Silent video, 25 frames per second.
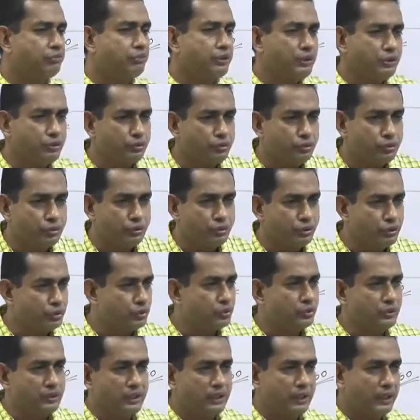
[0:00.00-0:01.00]
we could
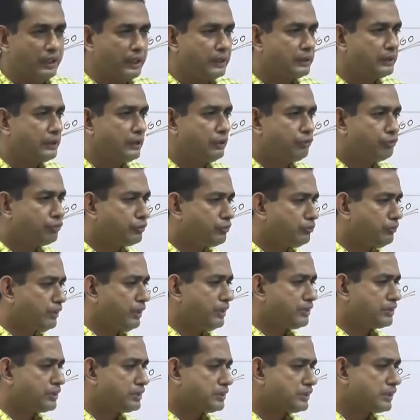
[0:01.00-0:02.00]
to collect
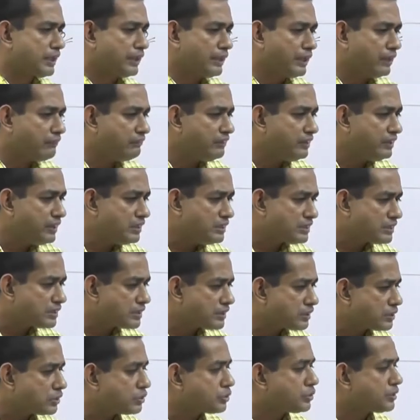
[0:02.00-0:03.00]
information and evidence
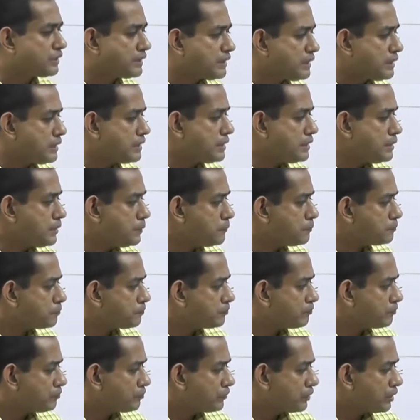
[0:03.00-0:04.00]
to see
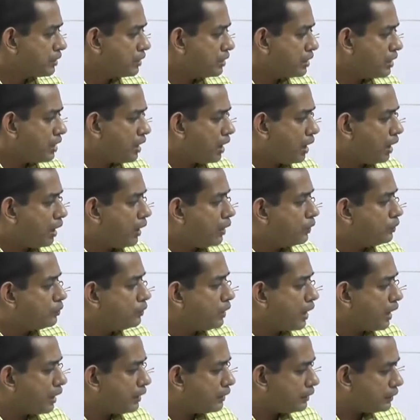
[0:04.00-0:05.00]

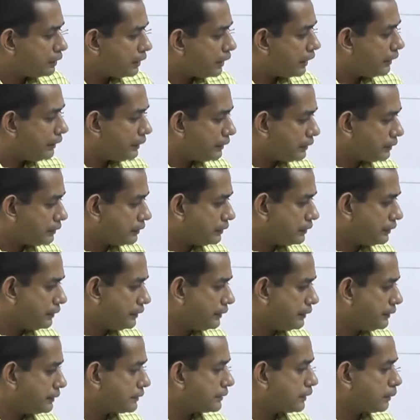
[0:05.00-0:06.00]
how
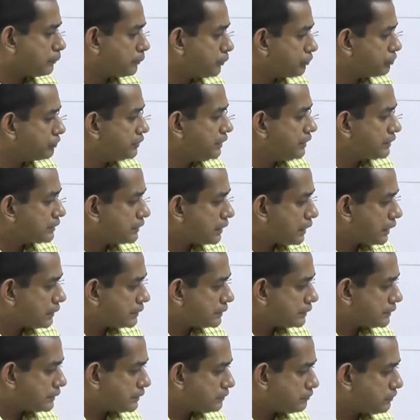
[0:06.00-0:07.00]
unlikely some of these
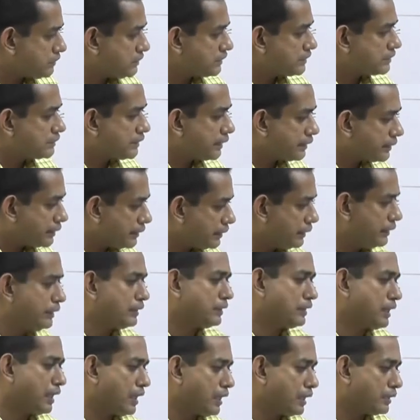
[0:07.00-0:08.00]
customers
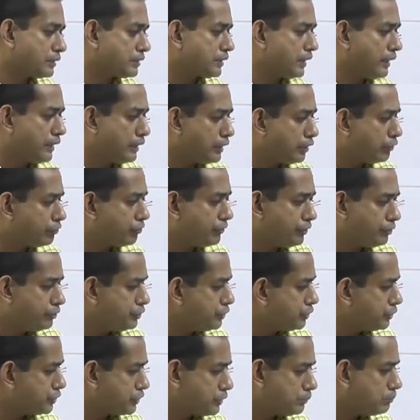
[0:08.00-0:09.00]
settling us in the
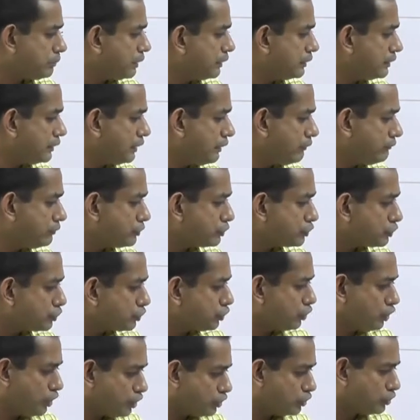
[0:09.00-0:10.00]
future, but there was
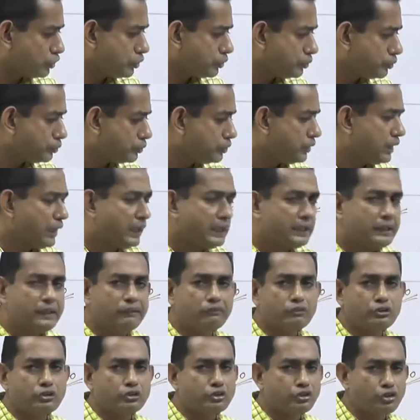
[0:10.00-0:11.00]
no clue,
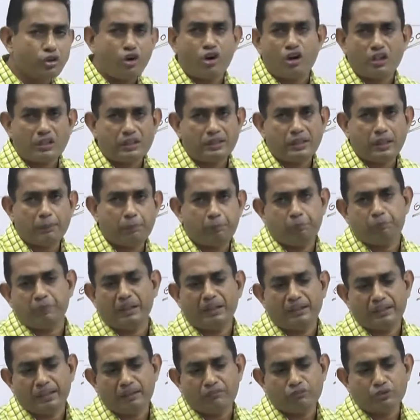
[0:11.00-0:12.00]
there was no tip,
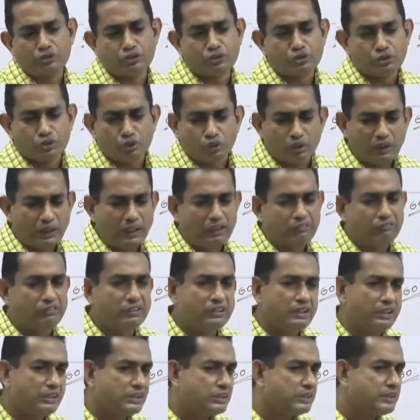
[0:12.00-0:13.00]
and there was no
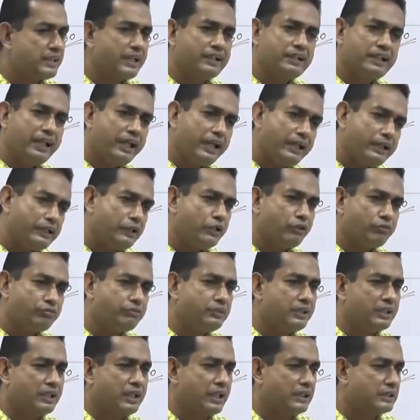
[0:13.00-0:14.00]
evidence that any of
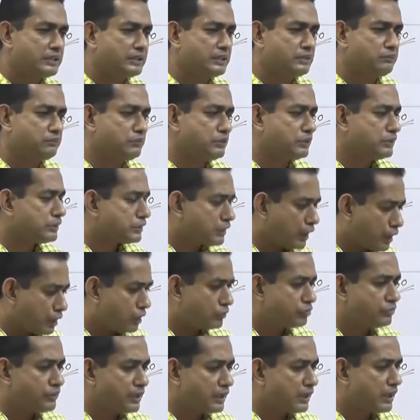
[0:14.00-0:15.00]
the customers, none
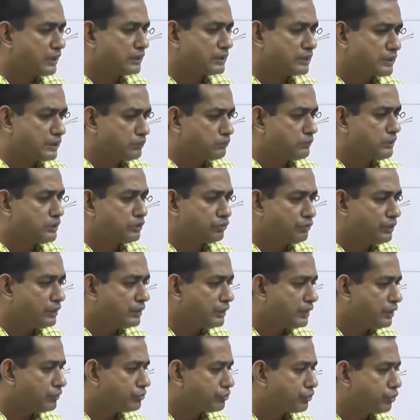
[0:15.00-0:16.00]
of the customers
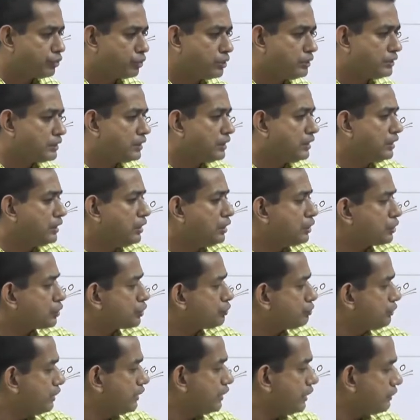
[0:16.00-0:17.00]
will default.
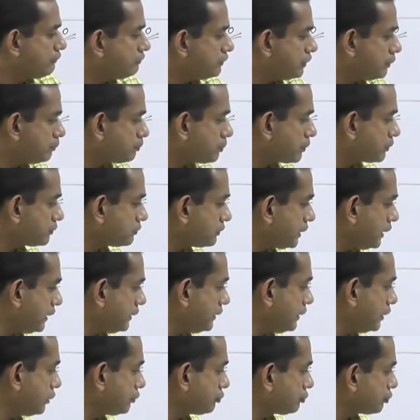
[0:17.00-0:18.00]
So, we never
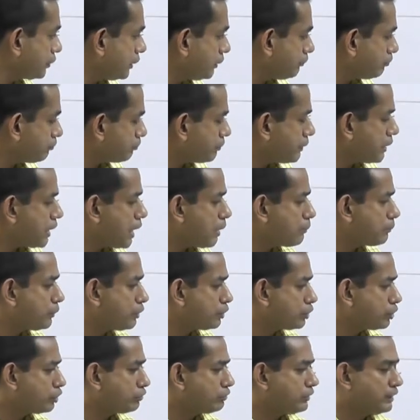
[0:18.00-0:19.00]
provided for
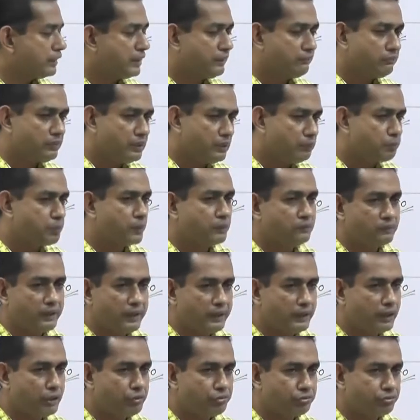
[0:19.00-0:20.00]
impairment, or we never
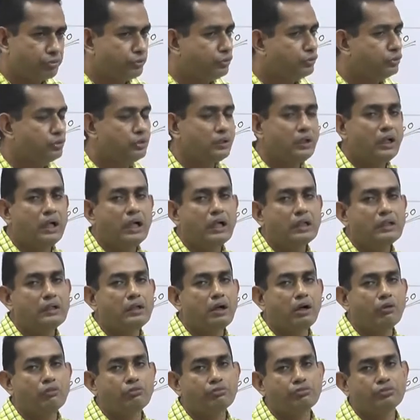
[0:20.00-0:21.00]
provided for
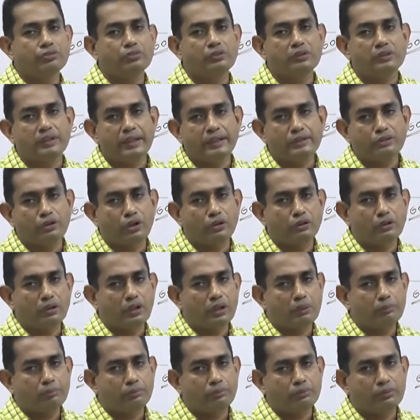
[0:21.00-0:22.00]
doubtful debts on the
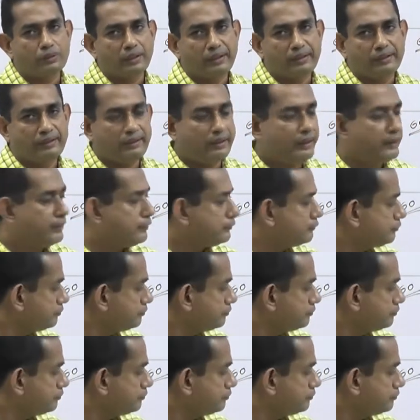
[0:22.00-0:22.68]
reporting date.